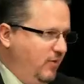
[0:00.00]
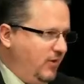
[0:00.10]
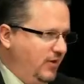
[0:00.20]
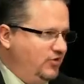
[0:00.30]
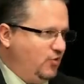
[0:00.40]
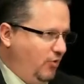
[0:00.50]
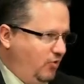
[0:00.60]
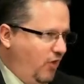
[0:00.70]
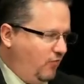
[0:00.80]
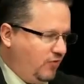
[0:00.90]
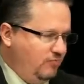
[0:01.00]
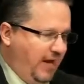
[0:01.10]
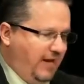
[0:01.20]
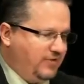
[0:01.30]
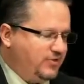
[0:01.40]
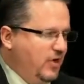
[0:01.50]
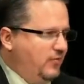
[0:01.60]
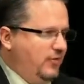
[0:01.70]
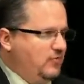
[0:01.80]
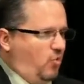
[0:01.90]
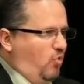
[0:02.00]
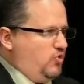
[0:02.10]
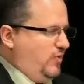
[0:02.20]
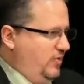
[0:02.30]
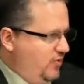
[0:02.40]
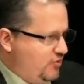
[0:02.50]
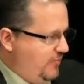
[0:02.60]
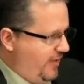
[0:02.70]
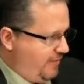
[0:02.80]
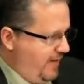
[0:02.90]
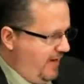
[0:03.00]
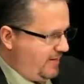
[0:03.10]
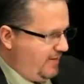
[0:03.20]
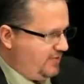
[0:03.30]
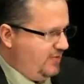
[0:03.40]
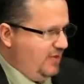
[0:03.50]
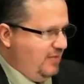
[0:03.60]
Americans who are unlawful combatants, then of course we can use them on Iraqis.